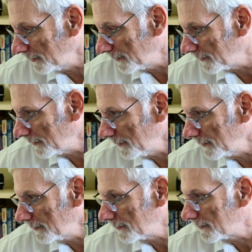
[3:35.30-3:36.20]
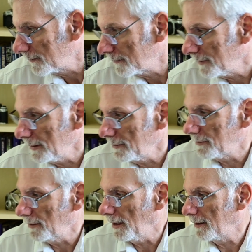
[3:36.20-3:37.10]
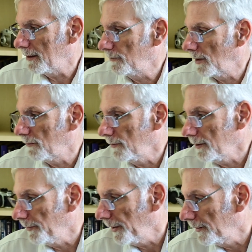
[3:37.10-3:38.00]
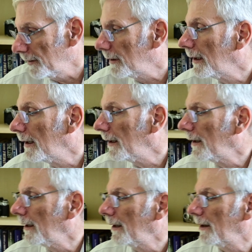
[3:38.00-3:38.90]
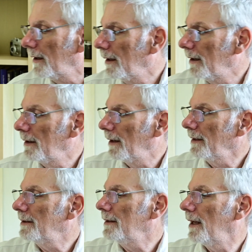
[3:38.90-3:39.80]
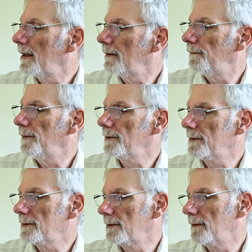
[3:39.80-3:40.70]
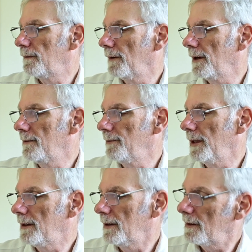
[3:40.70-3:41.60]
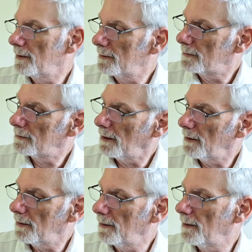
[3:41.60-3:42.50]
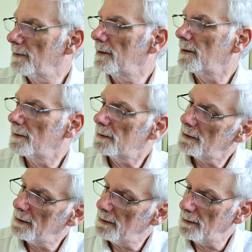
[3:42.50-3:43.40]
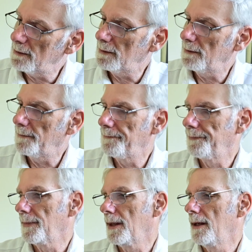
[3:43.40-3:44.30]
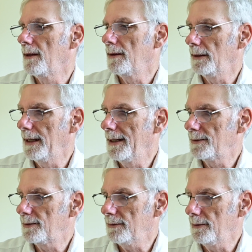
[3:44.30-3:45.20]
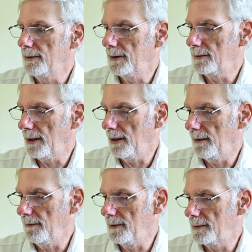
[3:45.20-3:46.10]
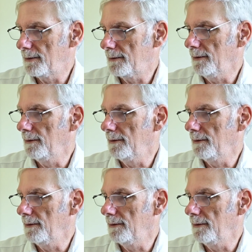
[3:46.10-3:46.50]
is seeing to that, I'm not worried about it. I did add a filter to the front because, as you can see, the lens hood does have this,